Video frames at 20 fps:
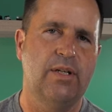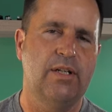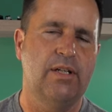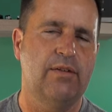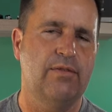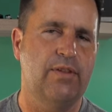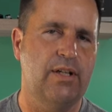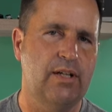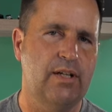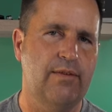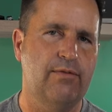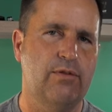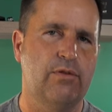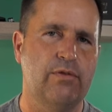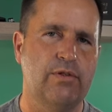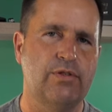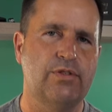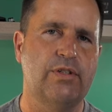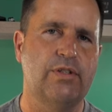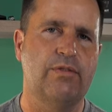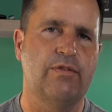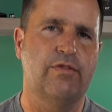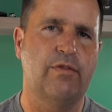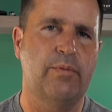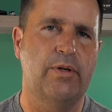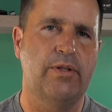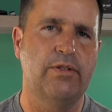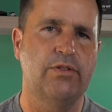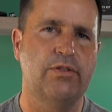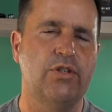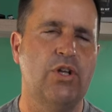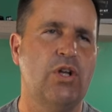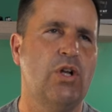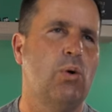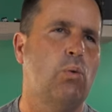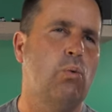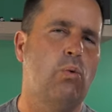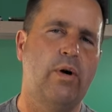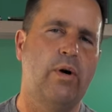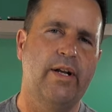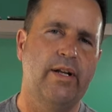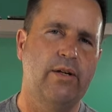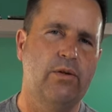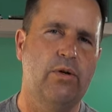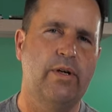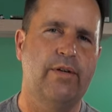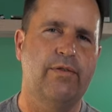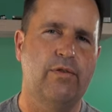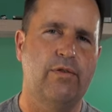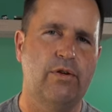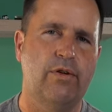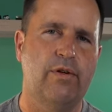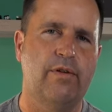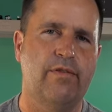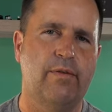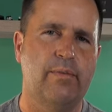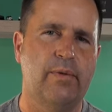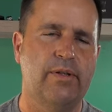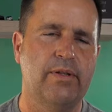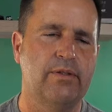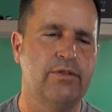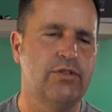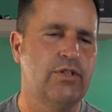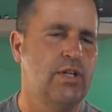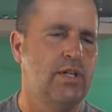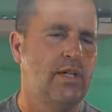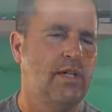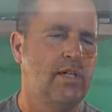if they haven't already received it from others. One, I know I've heard from others.